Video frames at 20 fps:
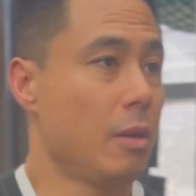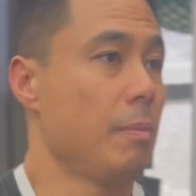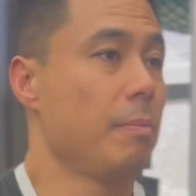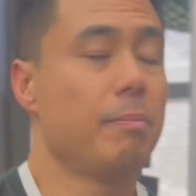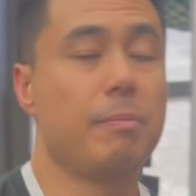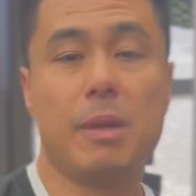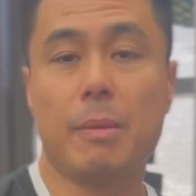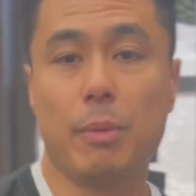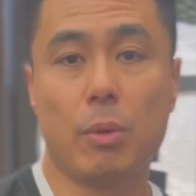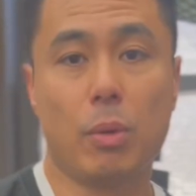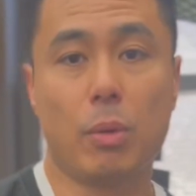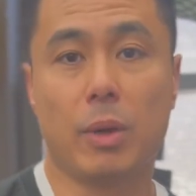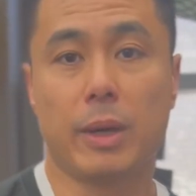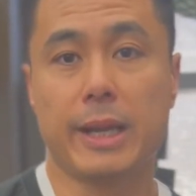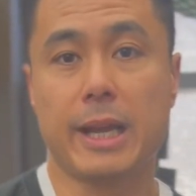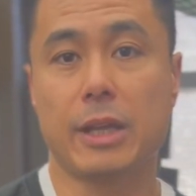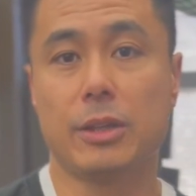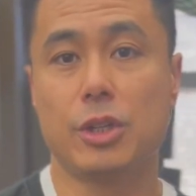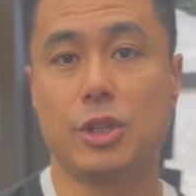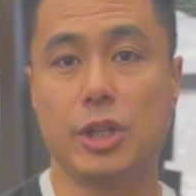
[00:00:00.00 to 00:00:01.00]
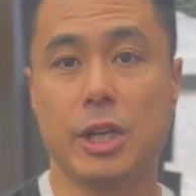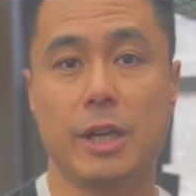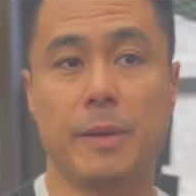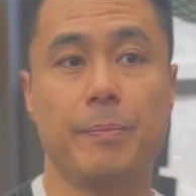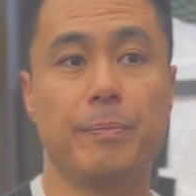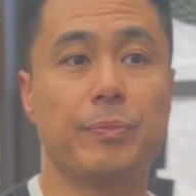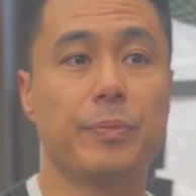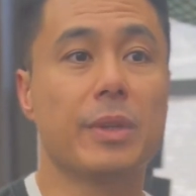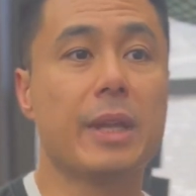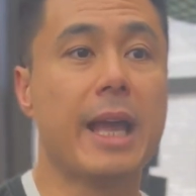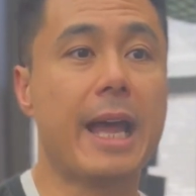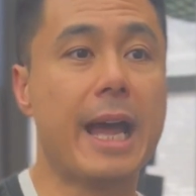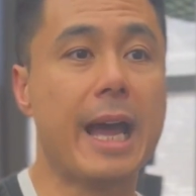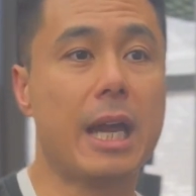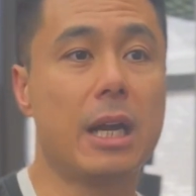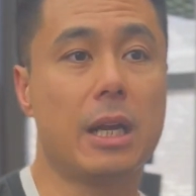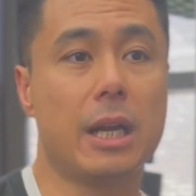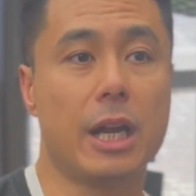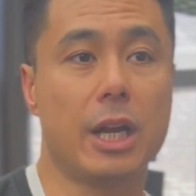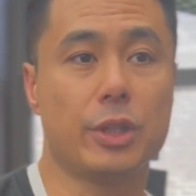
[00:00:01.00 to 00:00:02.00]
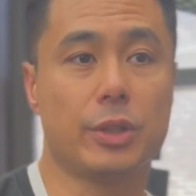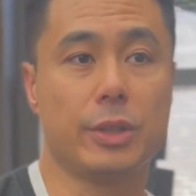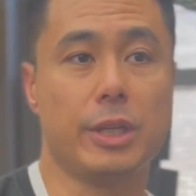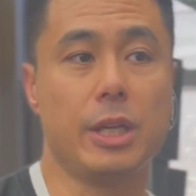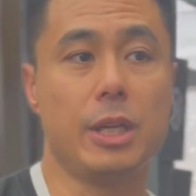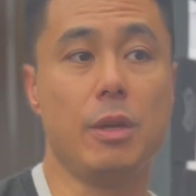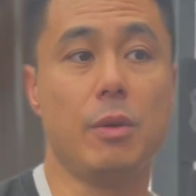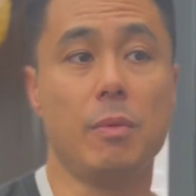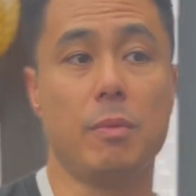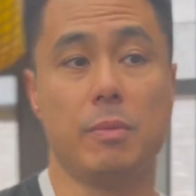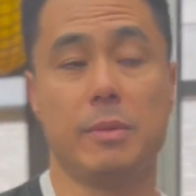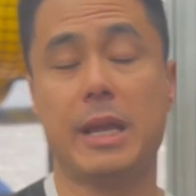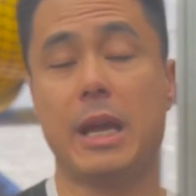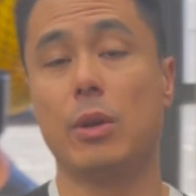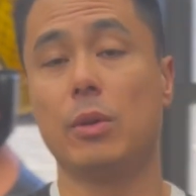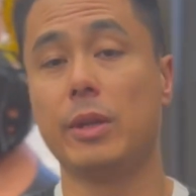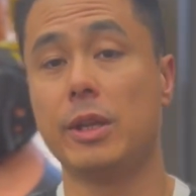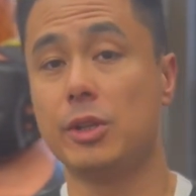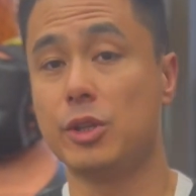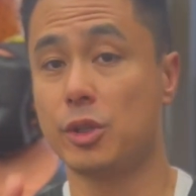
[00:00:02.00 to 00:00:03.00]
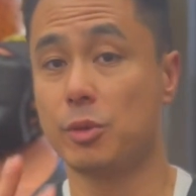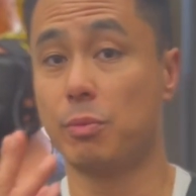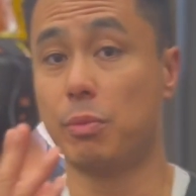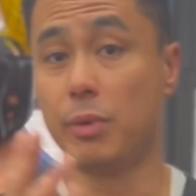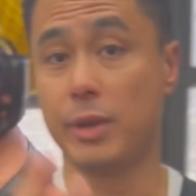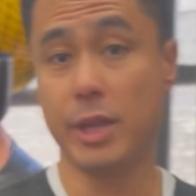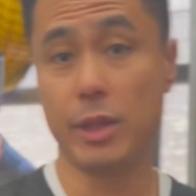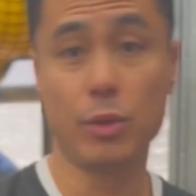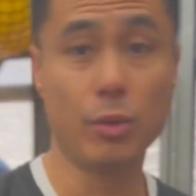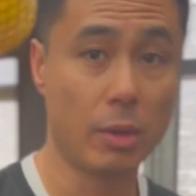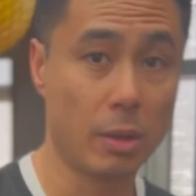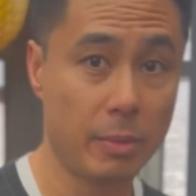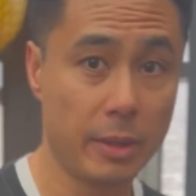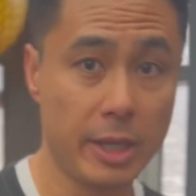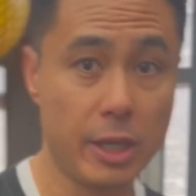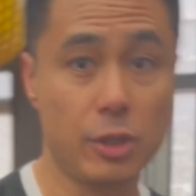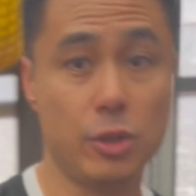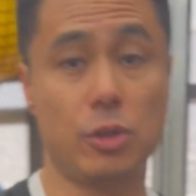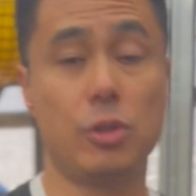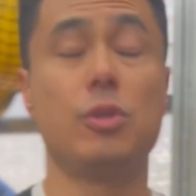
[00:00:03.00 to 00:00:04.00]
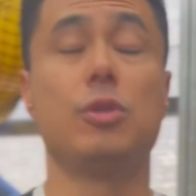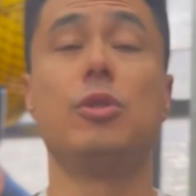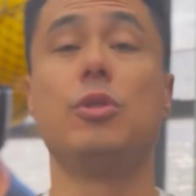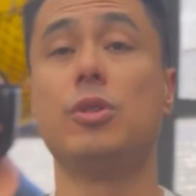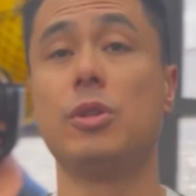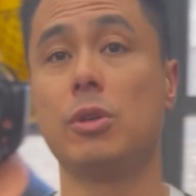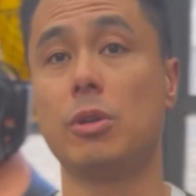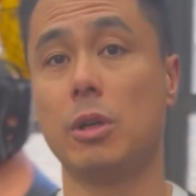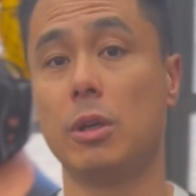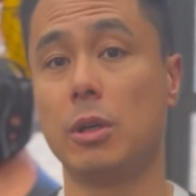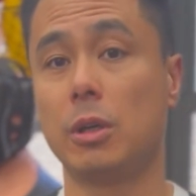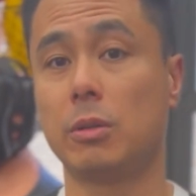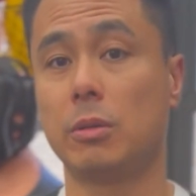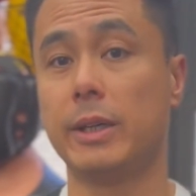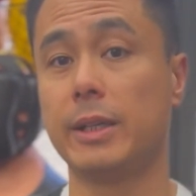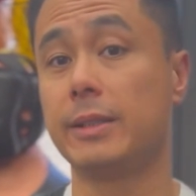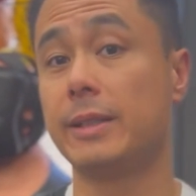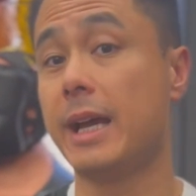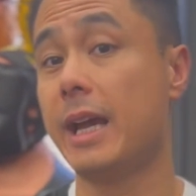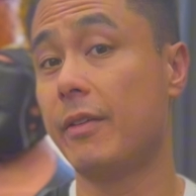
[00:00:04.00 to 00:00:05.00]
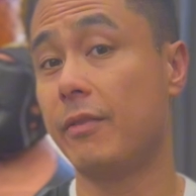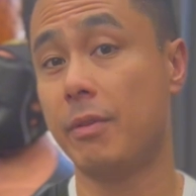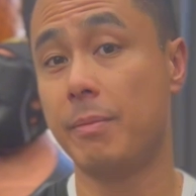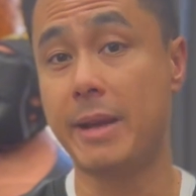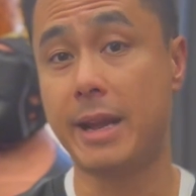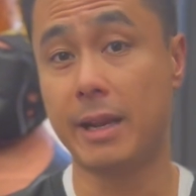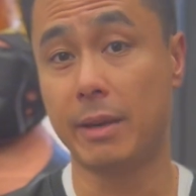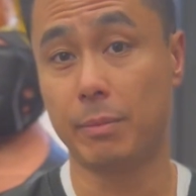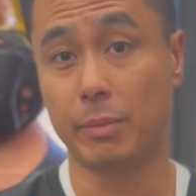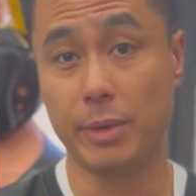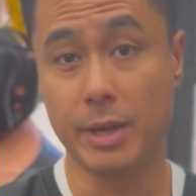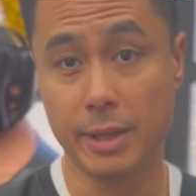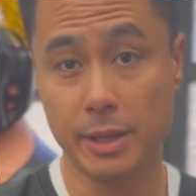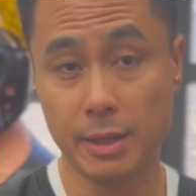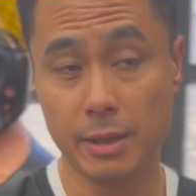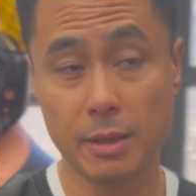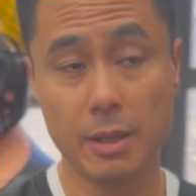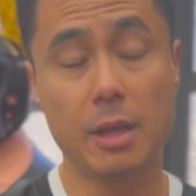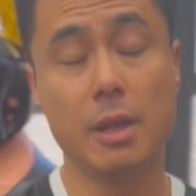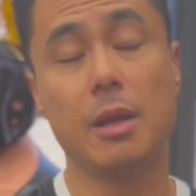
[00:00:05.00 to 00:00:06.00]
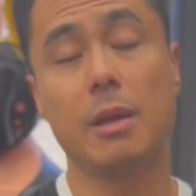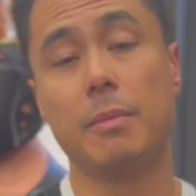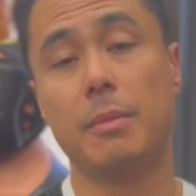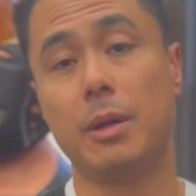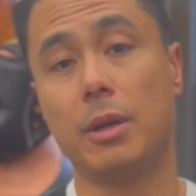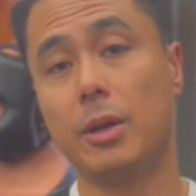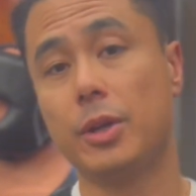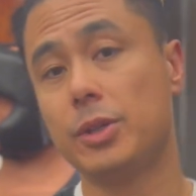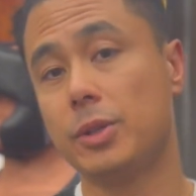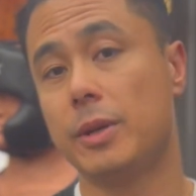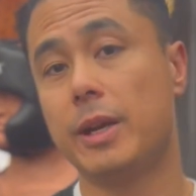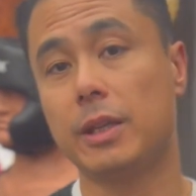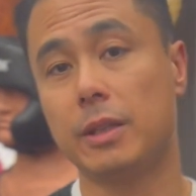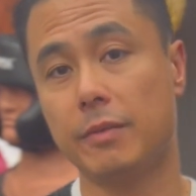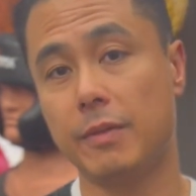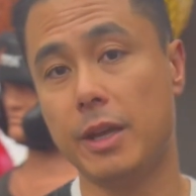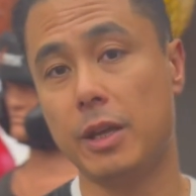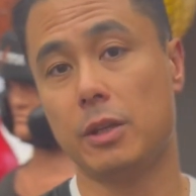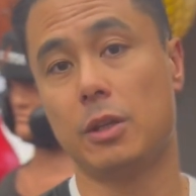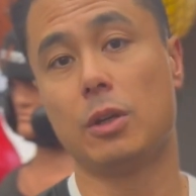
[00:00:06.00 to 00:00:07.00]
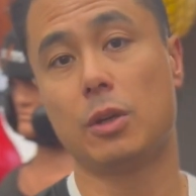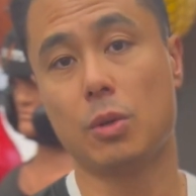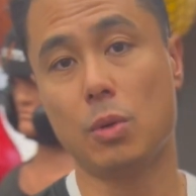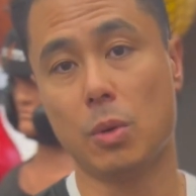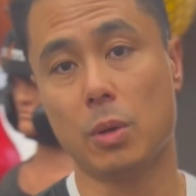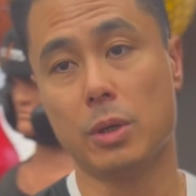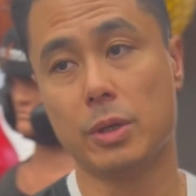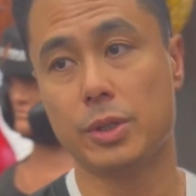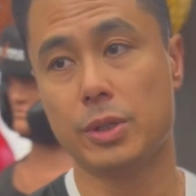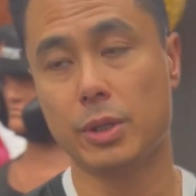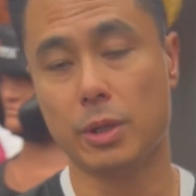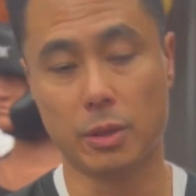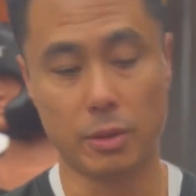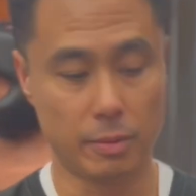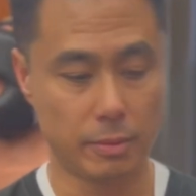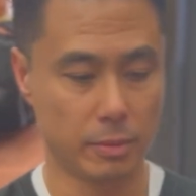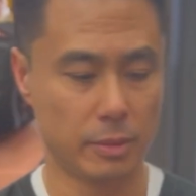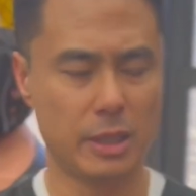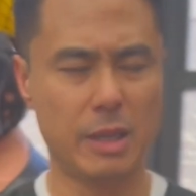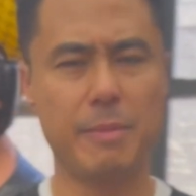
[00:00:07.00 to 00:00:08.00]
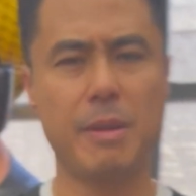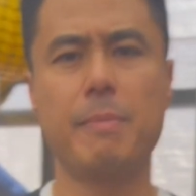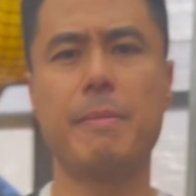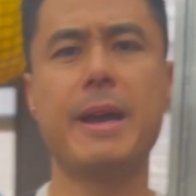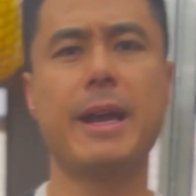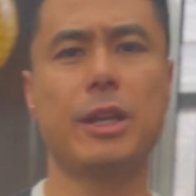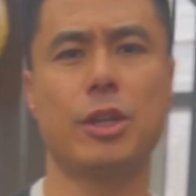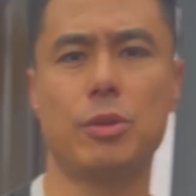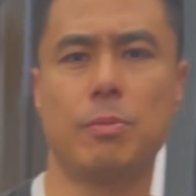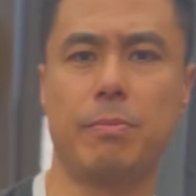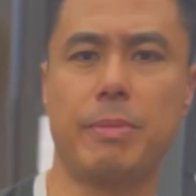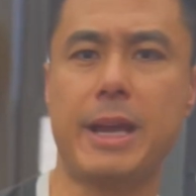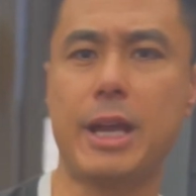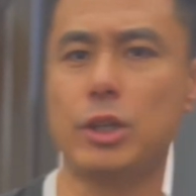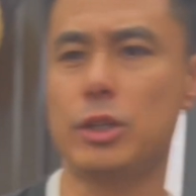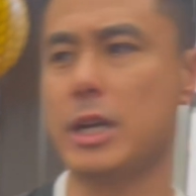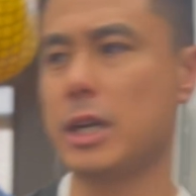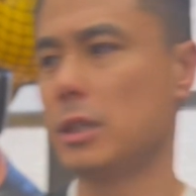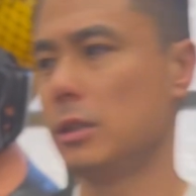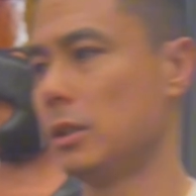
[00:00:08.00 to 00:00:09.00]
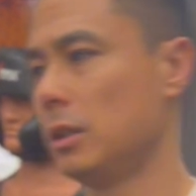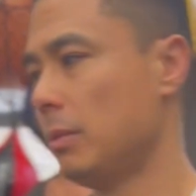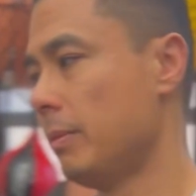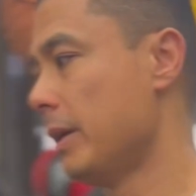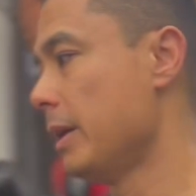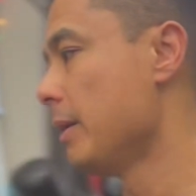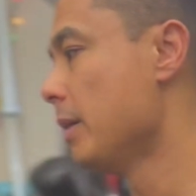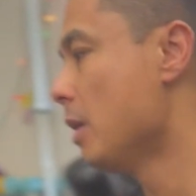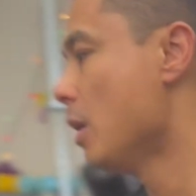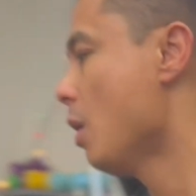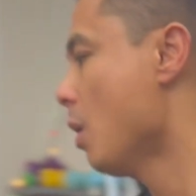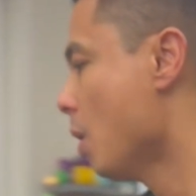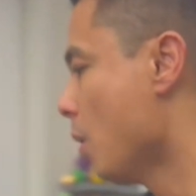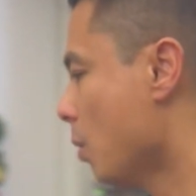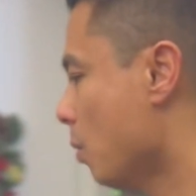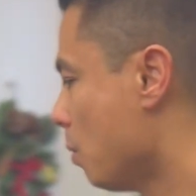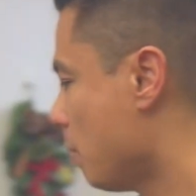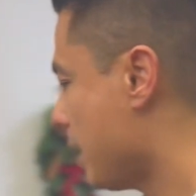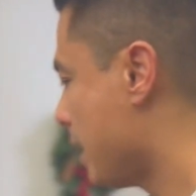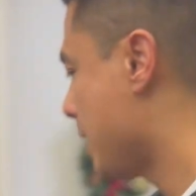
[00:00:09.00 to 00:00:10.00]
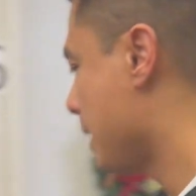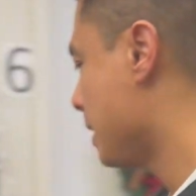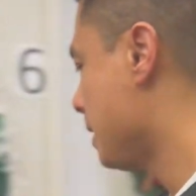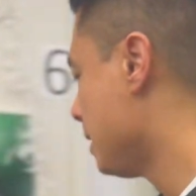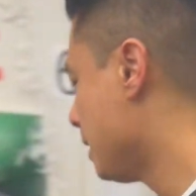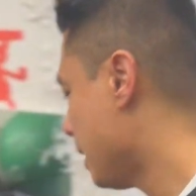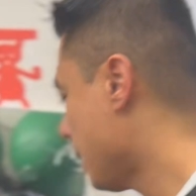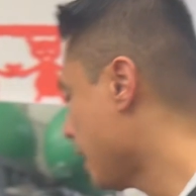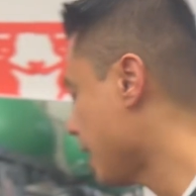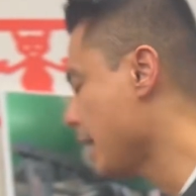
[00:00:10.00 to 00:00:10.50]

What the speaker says: people who work out in the gym, how to actually not only just breathe normally using correct diaphragmatic breathing, but also activate their core. So let me backtrack a little bit. When I